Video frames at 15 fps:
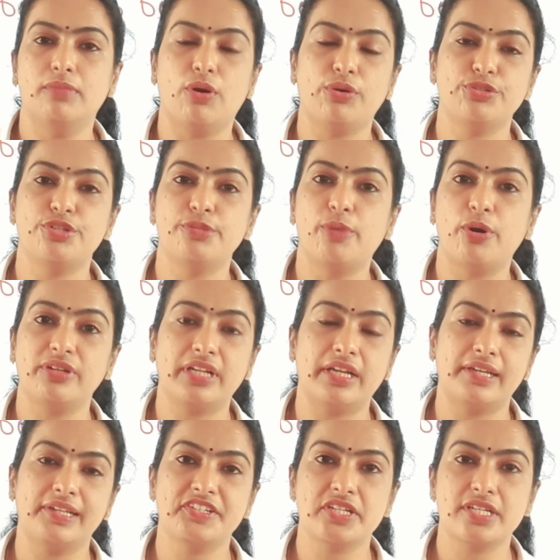bone-to-bone
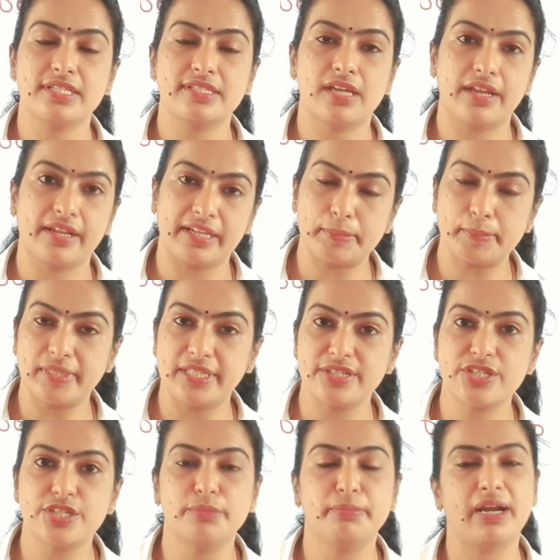connections are
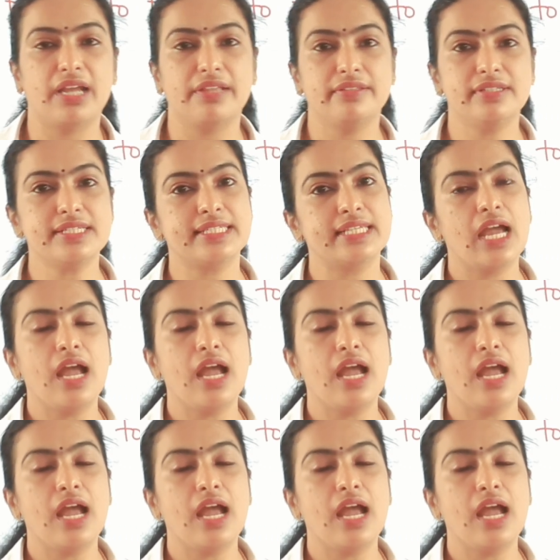accomplished by this